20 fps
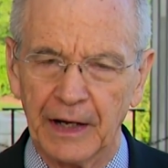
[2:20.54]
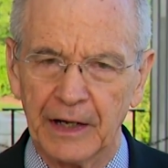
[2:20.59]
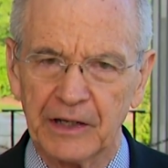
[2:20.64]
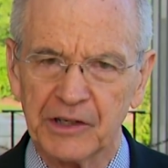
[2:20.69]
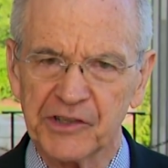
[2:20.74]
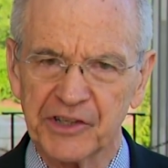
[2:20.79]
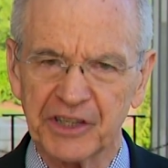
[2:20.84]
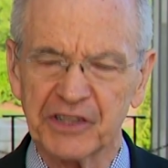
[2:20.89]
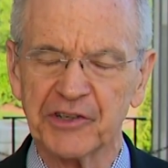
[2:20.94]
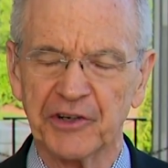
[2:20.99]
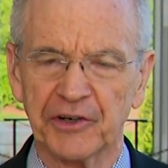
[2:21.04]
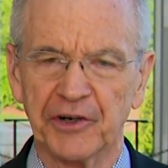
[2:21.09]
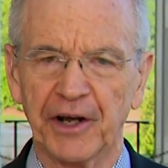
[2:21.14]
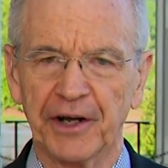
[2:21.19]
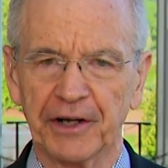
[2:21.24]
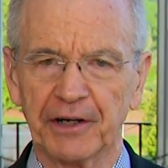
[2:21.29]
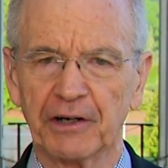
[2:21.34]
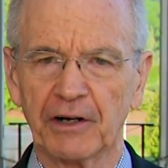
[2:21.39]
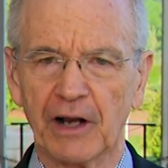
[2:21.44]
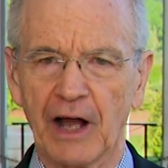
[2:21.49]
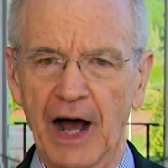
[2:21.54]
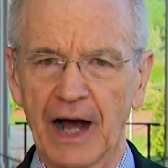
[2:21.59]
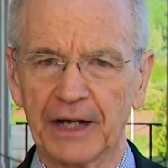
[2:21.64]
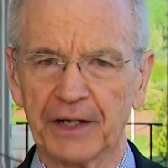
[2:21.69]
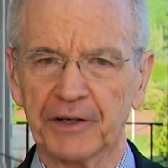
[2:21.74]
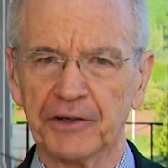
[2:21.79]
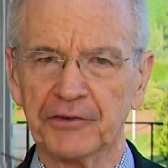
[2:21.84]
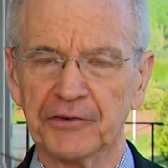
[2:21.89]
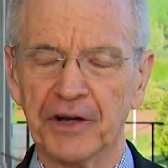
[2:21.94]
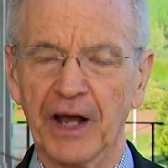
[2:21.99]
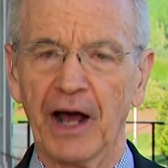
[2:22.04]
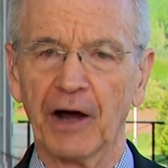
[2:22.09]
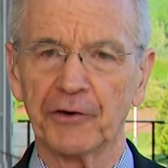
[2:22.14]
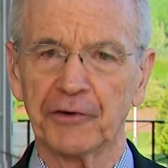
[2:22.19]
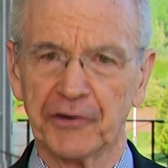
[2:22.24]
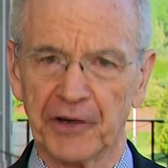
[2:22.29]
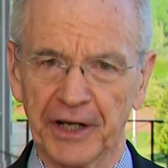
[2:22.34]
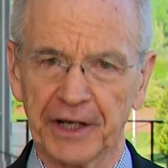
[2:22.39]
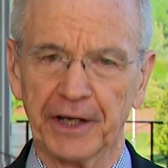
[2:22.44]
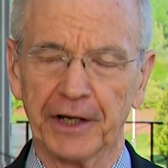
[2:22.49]
A sixty-day clock is now
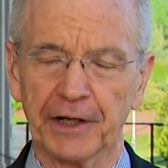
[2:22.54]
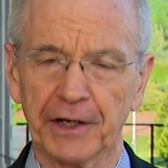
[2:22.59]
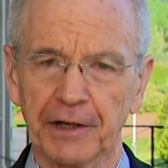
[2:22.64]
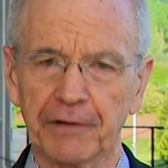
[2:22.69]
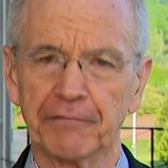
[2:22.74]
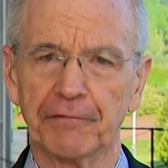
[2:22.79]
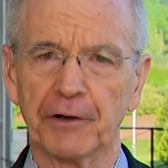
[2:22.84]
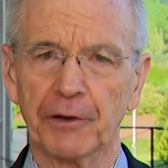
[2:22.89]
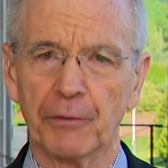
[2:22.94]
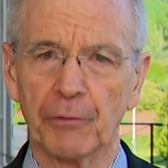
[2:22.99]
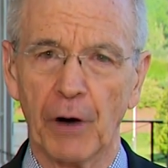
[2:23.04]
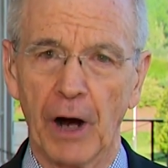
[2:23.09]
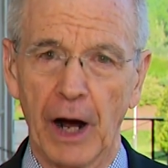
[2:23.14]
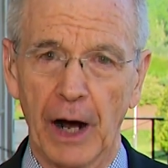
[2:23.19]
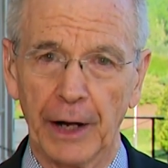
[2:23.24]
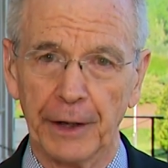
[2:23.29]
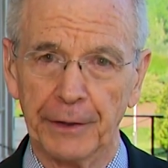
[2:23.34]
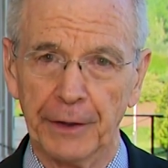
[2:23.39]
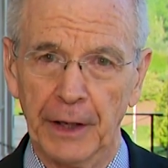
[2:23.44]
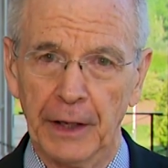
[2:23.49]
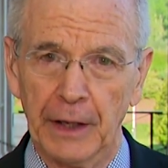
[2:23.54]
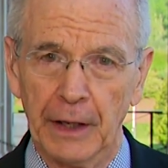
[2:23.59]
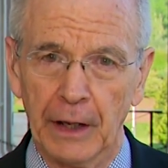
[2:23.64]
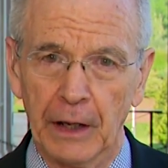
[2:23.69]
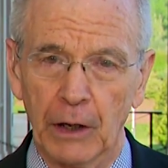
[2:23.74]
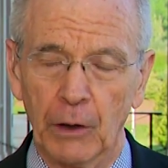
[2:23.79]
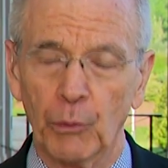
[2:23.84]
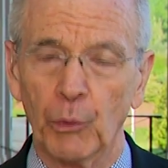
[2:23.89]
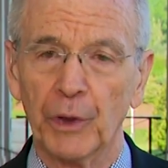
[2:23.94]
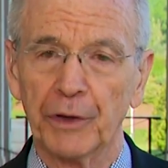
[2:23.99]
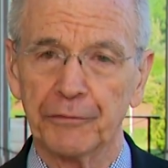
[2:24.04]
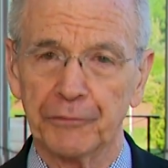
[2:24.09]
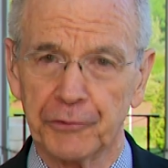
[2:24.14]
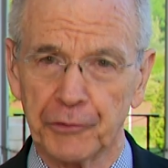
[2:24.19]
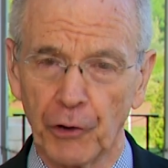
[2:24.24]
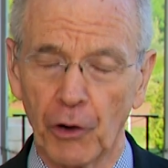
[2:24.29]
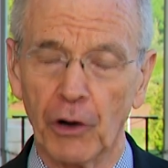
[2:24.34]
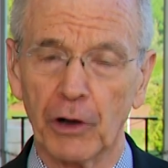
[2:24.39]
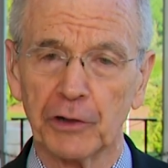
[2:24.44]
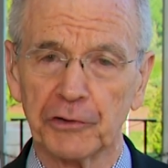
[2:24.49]
ticking. If Iran
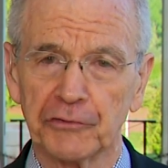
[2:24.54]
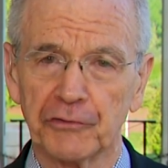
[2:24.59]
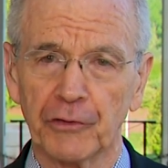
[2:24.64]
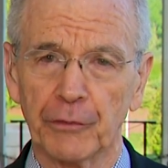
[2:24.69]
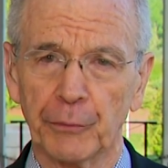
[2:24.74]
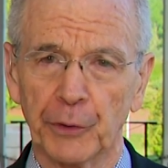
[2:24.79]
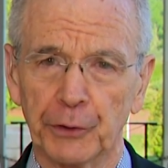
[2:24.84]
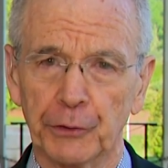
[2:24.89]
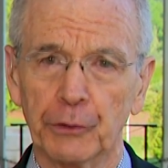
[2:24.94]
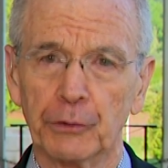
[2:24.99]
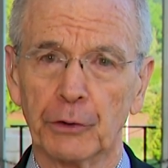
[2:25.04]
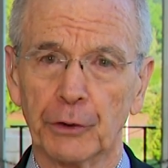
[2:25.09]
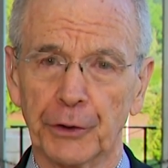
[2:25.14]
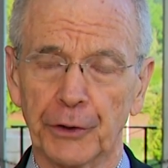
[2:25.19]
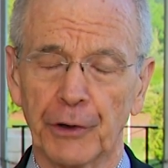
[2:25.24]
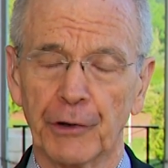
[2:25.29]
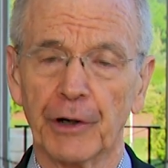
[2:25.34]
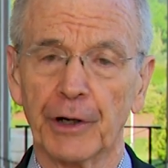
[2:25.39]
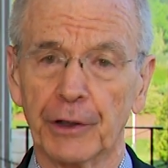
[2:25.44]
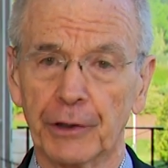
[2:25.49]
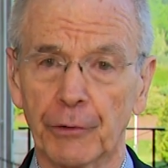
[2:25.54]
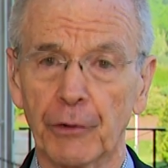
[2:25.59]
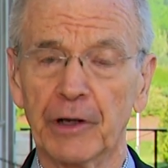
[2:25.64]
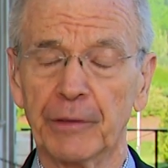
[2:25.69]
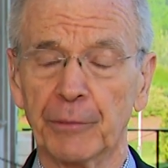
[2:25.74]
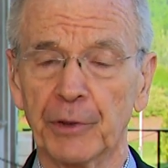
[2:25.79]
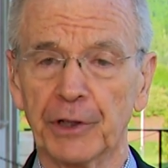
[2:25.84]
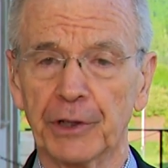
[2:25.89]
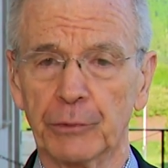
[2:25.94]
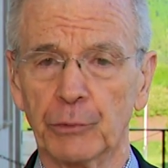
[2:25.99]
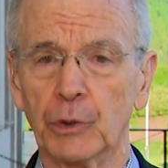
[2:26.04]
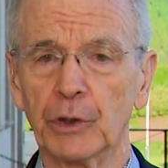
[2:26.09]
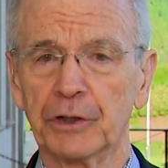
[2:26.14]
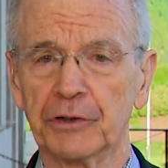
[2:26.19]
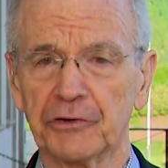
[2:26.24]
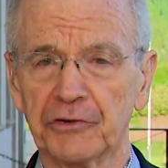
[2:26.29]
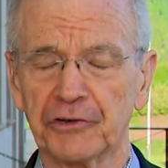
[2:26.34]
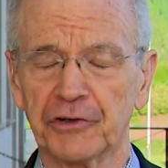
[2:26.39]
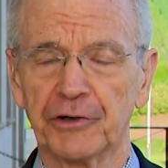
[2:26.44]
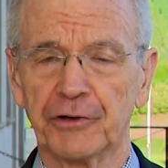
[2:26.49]
withdraws from the nuclear agreement, it will
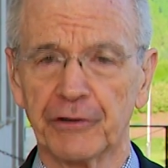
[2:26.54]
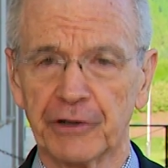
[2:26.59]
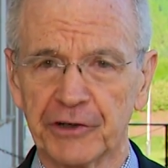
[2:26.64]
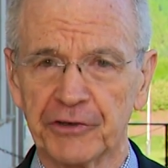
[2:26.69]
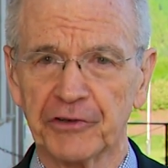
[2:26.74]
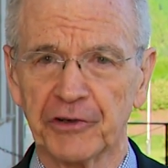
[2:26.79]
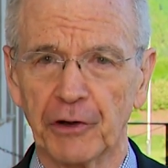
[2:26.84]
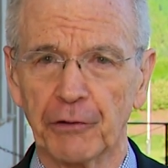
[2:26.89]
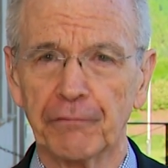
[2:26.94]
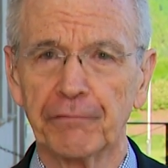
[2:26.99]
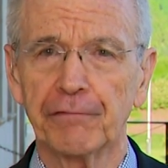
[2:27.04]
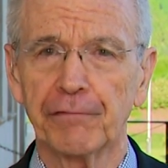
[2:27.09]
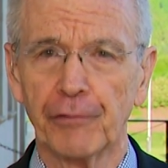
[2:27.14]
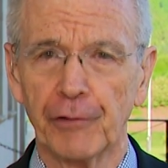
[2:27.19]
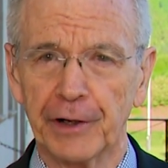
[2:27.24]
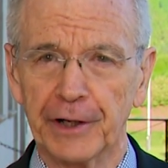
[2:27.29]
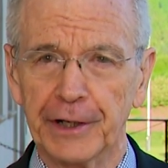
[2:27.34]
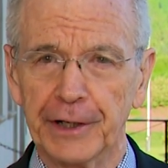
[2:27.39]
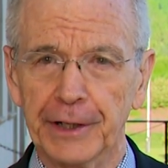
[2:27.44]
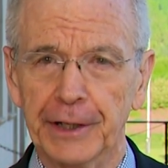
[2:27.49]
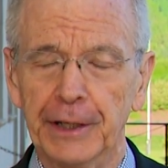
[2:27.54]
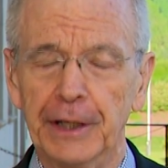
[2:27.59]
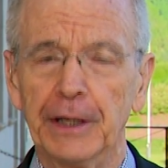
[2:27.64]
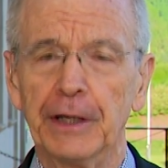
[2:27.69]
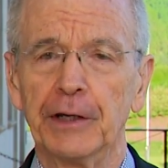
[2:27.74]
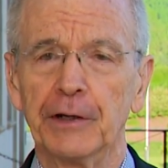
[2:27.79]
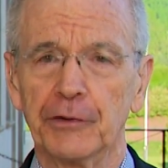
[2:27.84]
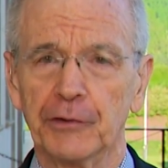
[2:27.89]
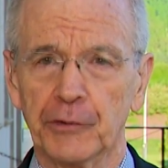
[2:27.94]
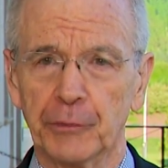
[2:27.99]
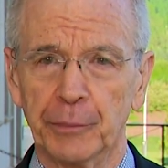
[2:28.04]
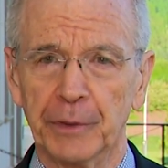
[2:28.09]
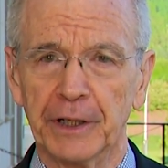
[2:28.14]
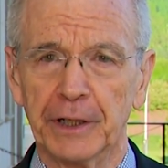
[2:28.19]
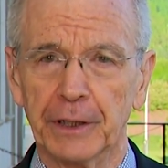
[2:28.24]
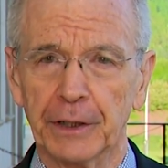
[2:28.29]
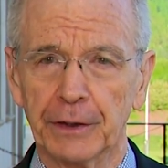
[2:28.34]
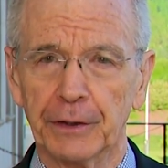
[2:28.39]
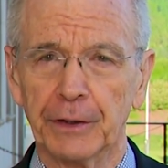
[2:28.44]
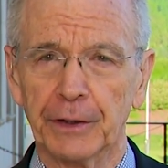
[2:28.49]
consider itself free to
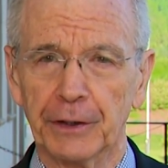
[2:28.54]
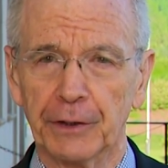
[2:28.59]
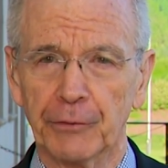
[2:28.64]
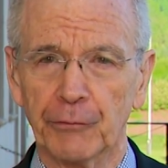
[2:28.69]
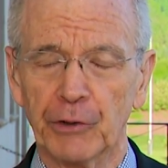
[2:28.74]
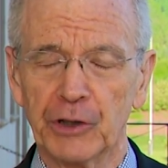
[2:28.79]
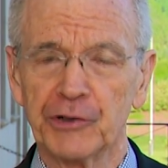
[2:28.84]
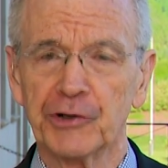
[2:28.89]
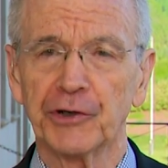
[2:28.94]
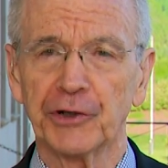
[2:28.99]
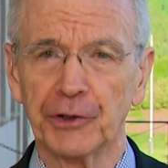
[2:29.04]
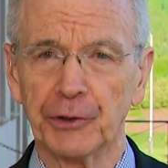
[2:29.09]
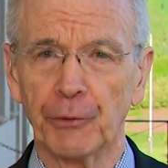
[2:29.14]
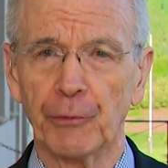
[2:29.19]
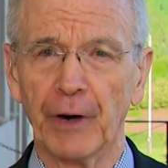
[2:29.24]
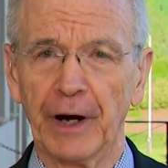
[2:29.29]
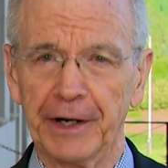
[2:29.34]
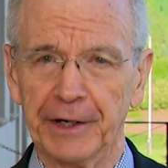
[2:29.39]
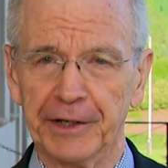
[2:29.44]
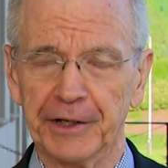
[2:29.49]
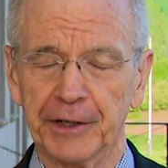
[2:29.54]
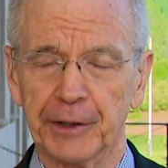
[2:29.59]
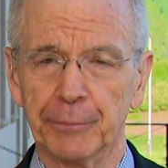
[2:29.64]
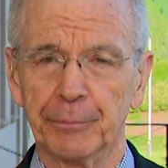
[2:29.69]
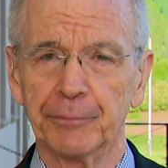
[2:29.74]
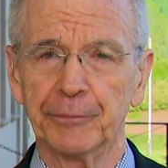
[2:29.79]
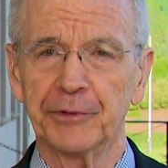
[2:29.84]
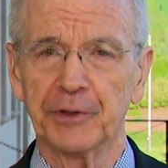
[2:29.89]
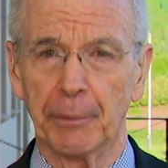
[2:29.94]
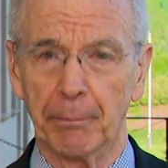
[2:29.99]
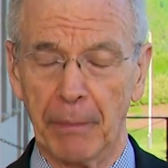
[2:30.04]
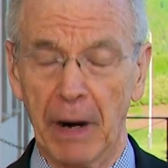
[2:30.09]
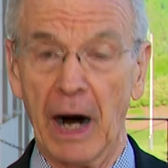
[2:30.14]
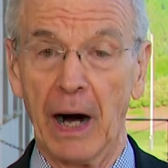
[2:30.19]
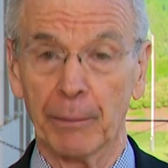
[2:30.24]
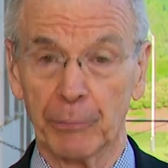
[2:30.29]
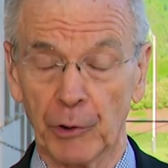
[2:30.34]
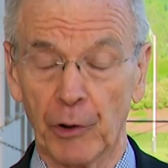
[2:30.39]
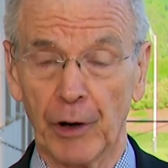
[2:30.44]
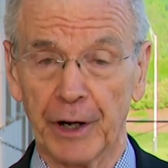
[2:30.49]
begin enriching uranium to
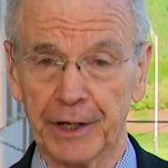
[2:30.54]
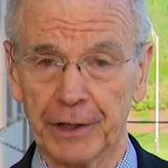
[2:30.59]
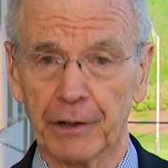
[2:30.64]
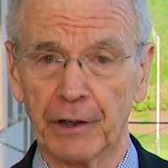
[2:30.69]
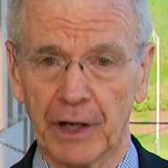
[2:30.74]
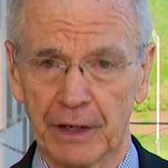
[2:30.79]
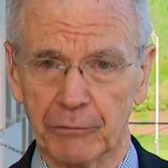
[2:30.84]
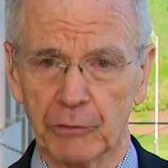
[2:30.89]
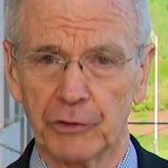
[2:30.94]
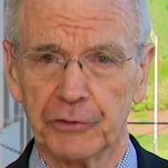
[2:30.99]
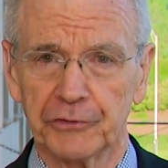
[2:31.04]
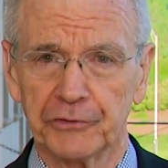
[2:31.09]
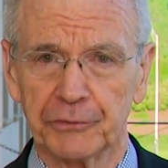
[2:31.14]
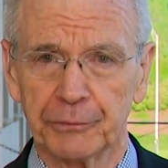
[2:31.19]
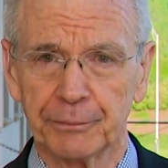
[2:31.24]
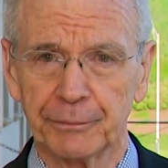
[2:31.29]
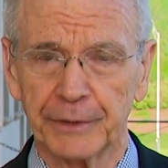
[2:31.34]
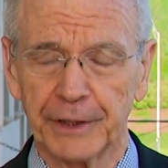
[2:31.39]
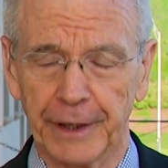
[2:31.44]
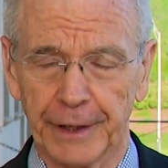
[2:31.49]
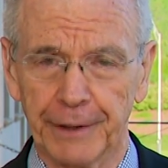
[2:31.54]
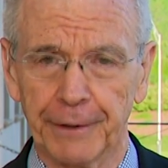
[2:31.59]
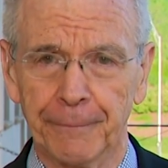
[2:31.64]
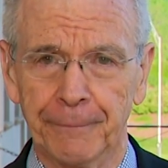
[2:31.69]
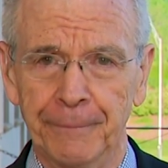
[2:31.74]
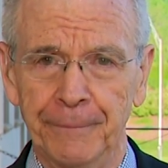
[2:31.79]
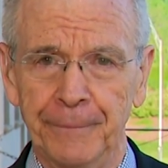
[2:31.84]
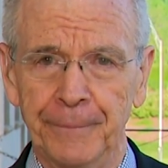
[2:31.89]
bomb-grade levels. Gayle?